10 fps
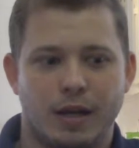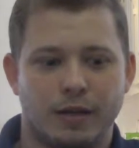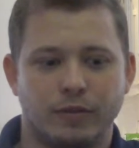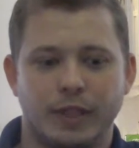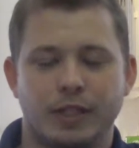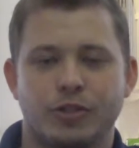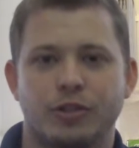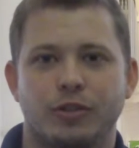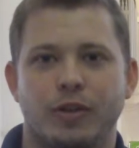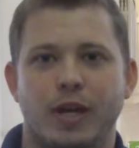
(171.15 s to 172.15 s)
of
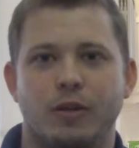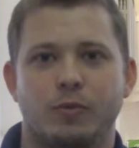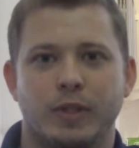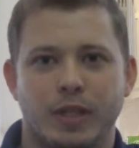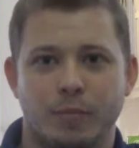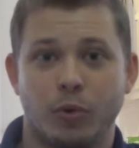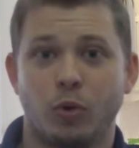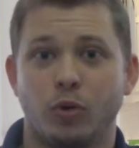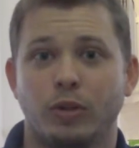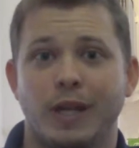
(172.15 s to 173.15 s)
literature that really
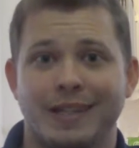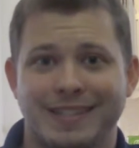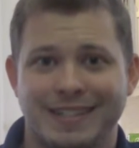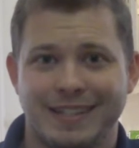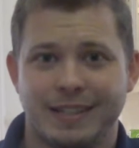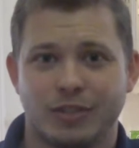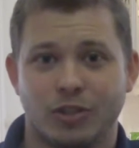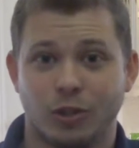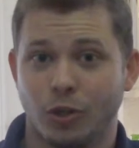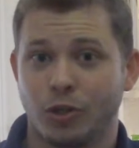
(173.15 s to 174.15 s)
pull us
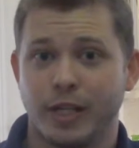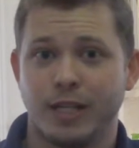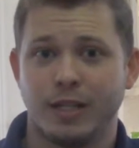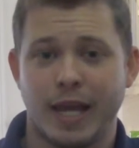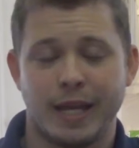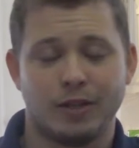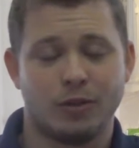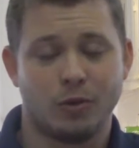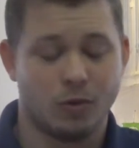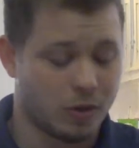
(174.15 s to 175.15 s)
into learning
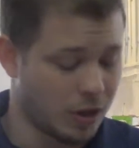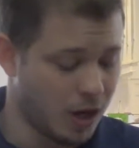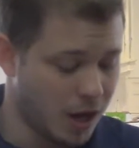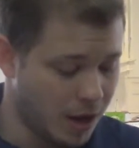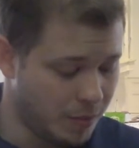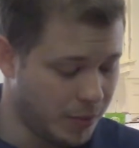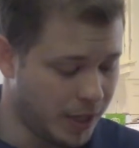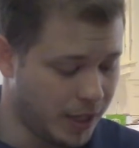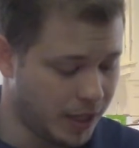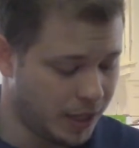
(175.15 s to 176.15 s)
and or
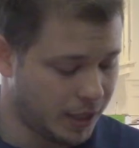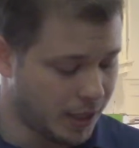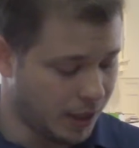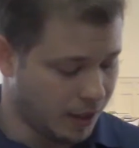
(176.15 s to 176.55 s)
being